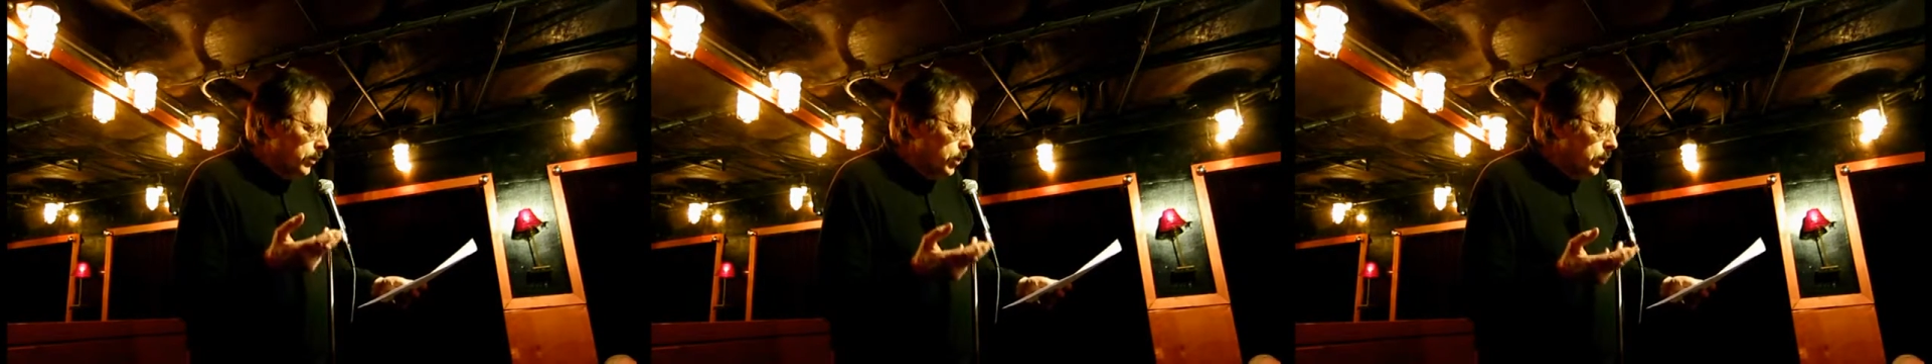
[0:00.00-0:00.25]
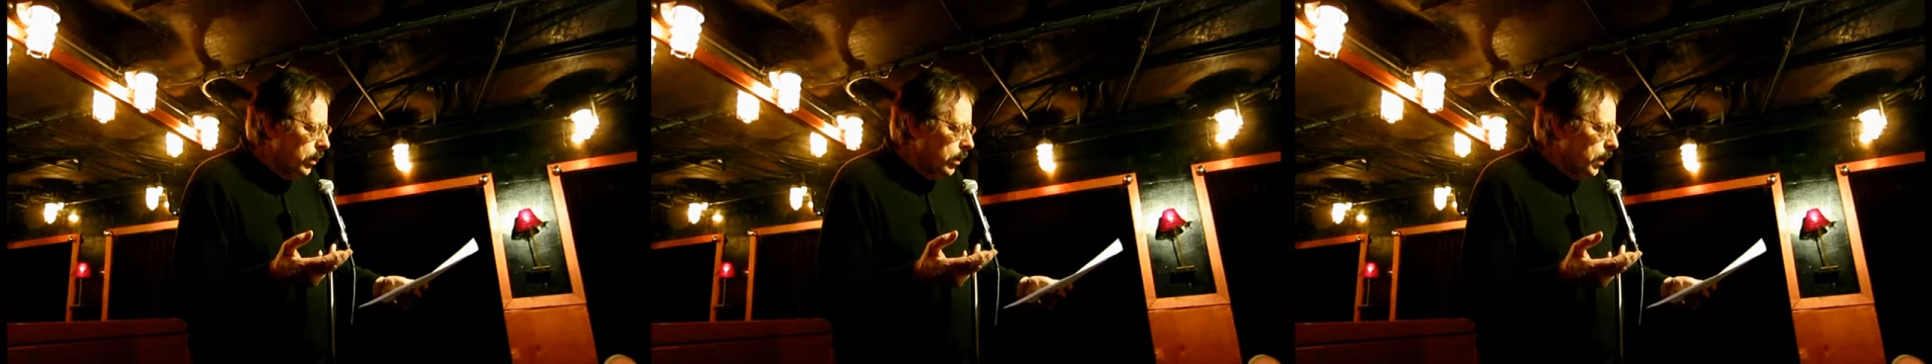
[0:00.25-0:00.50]

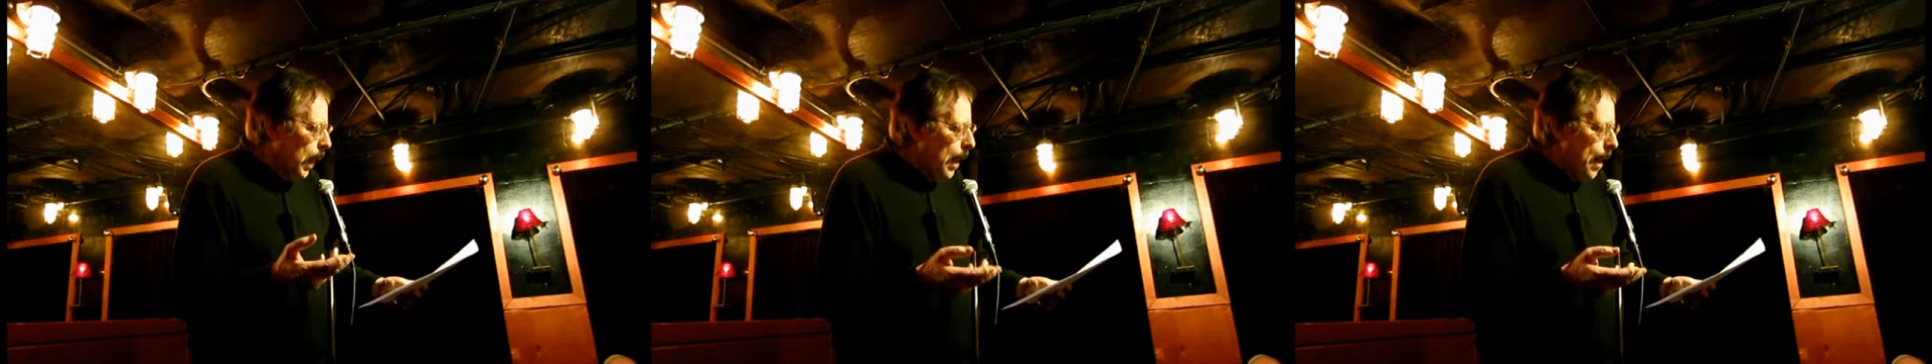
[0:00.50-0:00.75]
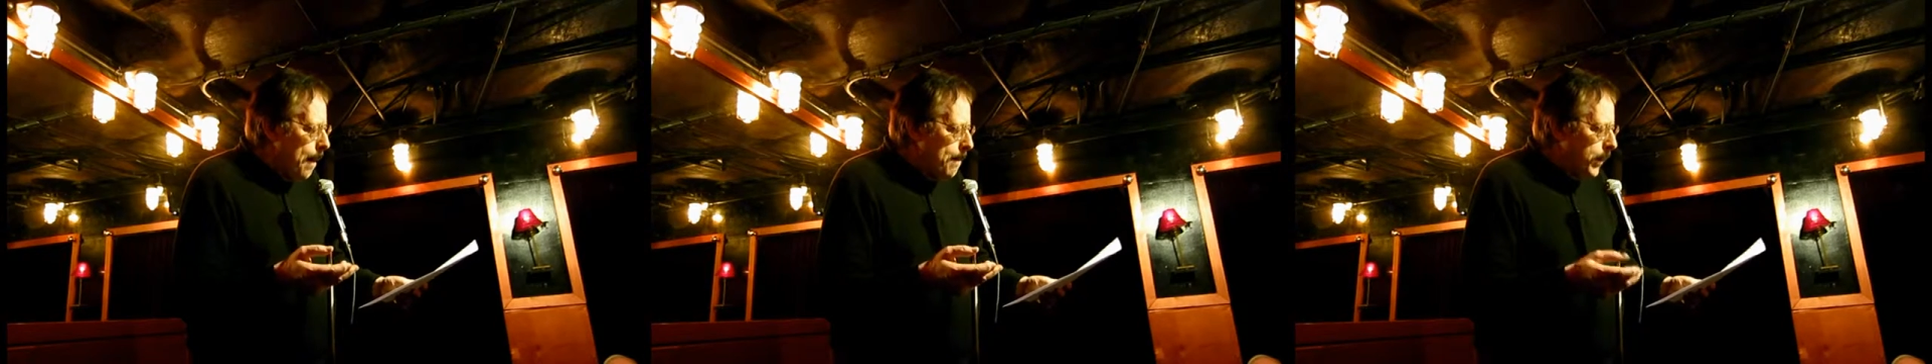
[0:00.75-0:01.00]
sure,
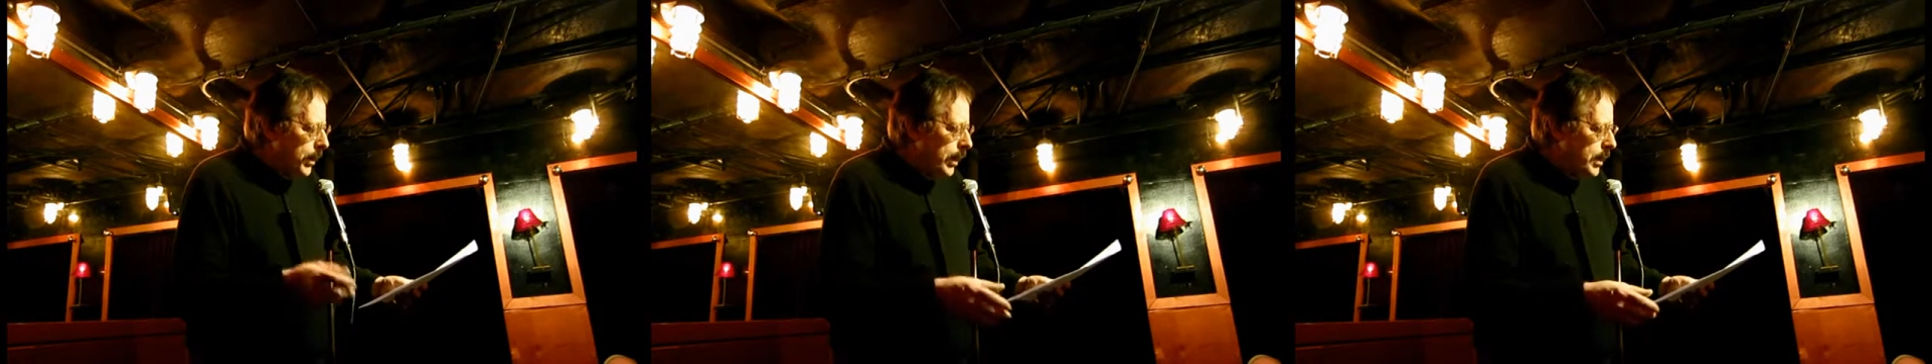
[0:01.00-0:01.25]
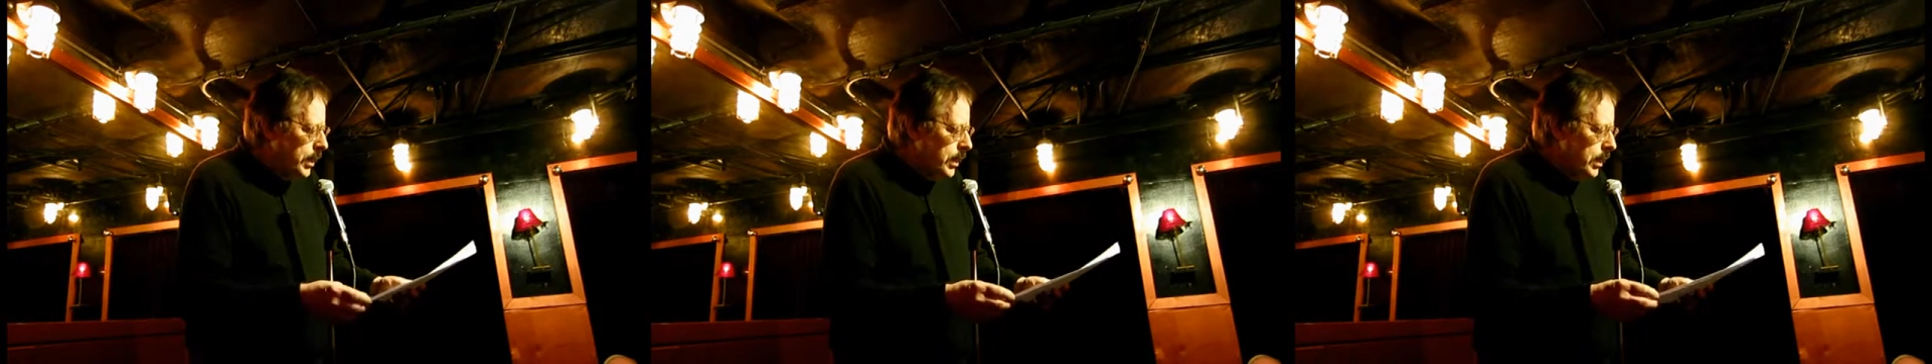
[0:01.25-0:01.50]
but
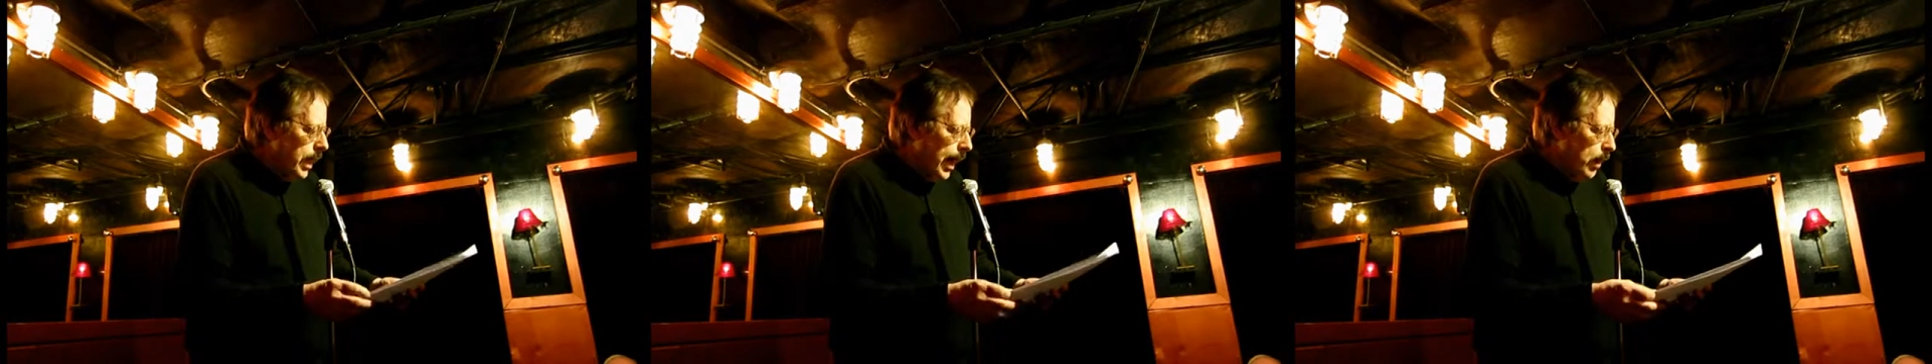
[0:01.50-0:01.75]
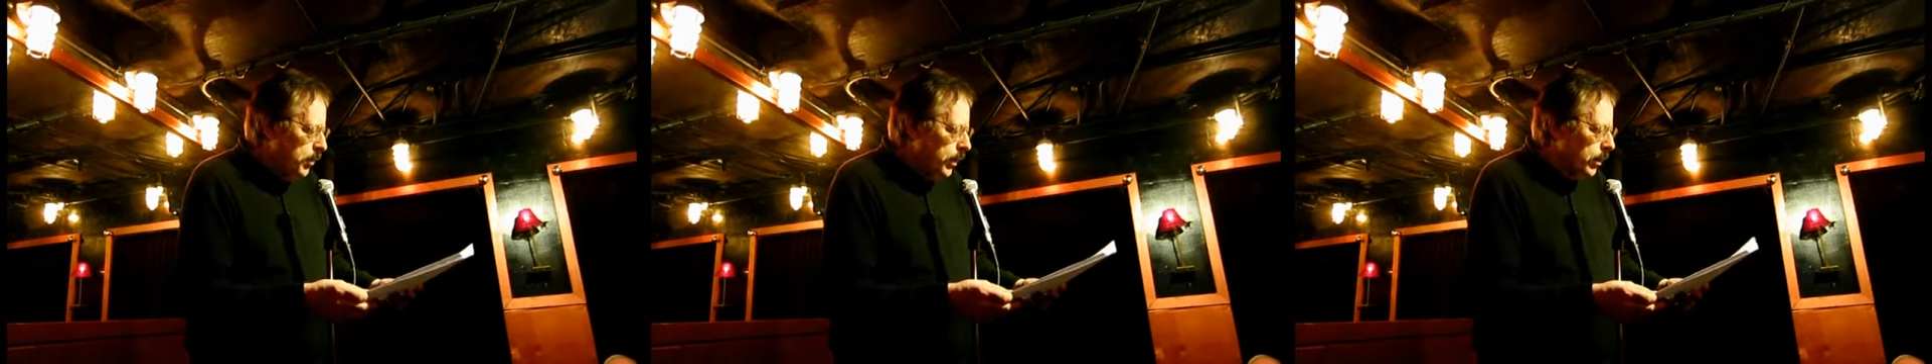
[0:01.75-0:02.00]
that didn't
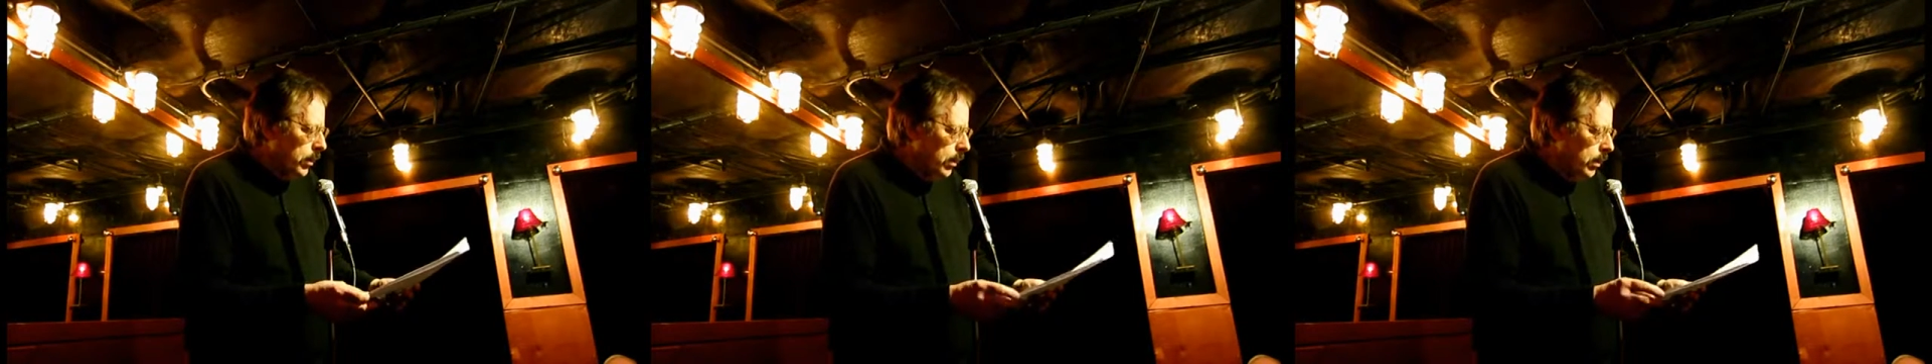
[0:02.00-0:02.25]
happen.